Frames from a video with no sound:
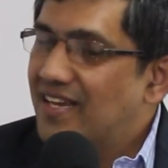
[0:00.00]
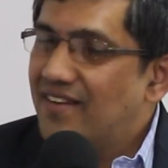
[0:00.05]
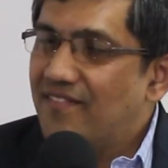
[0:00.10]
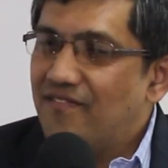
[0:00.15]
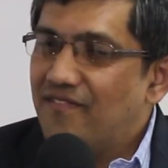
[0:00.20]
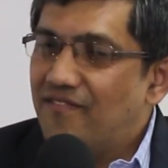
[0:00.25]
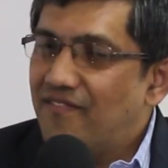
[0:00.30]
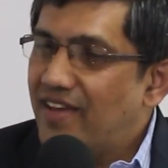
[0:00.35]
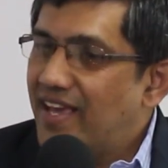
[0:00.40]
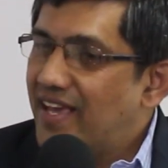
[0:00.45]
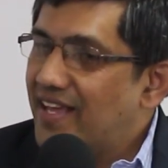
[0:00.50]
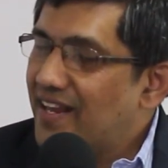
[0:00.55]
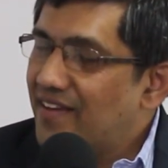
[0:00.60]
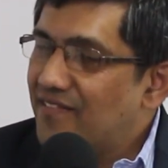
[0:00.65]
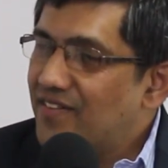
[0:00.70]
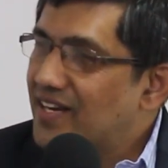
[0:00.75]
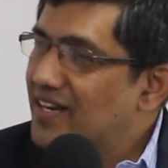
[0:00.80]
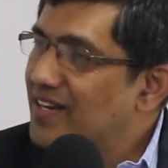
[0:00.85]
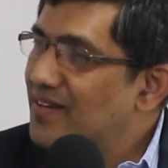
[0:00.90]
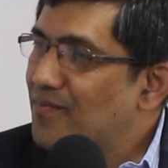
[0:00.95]

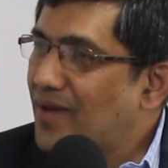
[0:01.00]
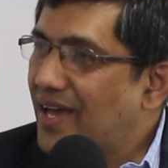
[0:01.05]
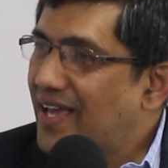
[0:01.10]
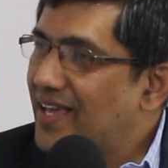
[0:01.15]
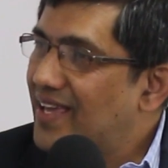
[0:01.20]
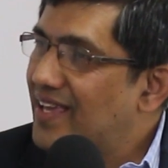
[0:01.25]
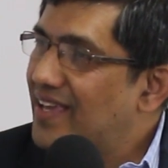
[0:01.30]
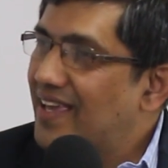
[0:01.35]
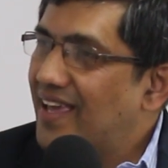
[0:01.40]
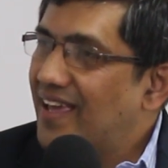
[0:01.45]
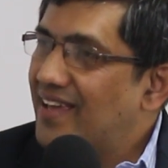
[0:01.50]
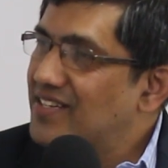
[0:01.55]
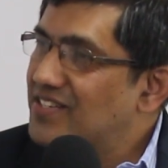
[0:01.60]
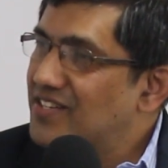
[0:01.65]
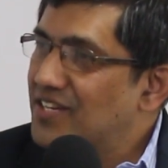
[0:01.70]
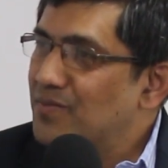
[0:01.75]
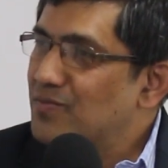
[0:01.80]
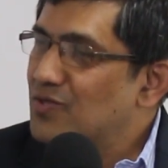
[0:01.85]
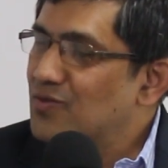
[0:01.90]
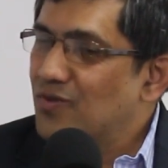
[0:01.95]
Wherever in my
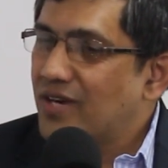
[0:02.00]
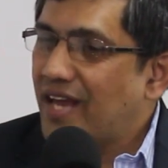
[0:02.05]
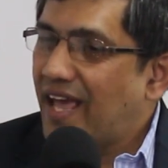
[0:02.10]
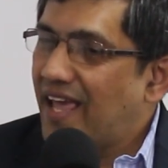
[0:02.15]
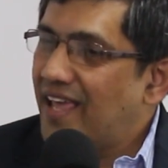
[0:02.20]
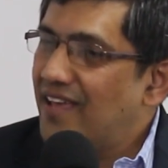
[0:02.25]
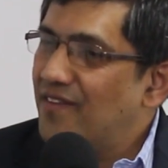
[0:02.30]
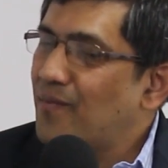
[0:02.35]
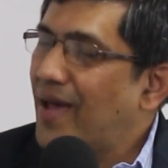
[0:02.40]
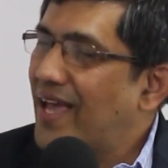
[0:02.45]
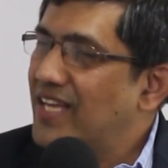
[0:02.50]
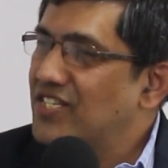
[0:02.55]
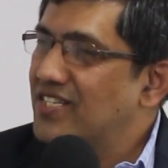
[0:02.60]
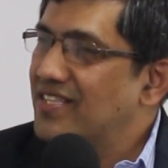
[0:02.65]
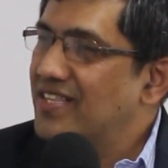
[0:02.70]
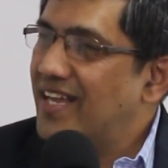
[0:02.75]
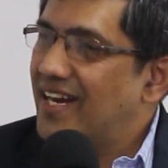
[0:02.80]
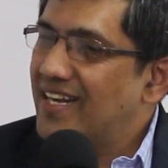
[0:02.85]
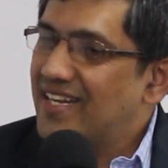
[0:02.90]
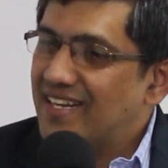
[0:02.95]
dreams would I
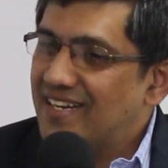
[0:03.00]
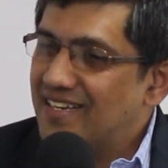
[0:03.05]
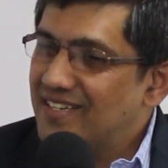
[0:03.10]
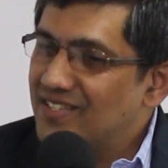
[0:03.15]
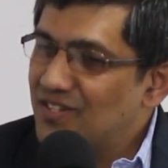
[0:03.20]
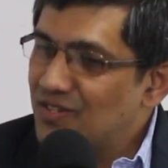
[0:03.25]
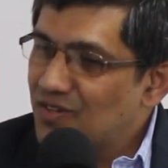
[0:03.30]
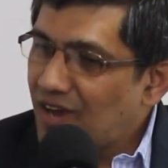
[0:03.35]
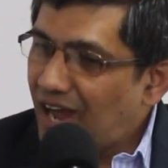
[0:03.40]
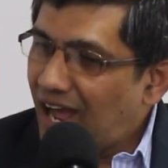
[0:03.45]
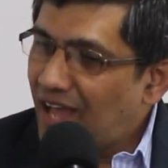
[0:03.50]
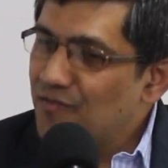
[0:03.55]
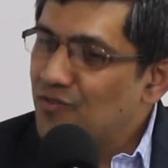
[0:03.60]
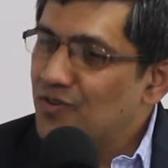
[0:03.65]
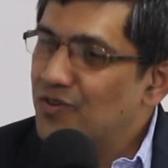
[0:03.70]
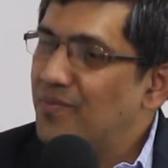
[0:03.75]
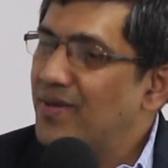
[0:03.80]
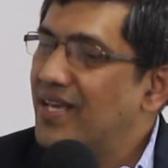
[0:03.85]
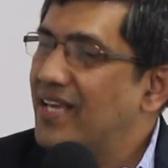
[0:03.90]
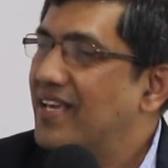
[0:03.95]
imagine that, I
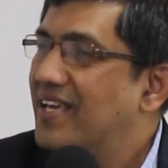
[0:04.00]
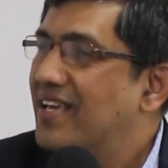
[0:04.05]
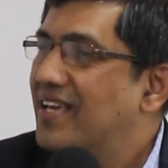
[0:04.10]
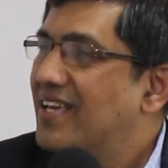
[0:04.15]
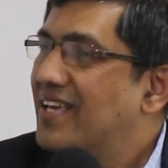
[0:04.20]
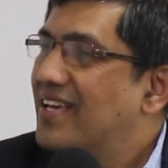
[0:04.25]
would be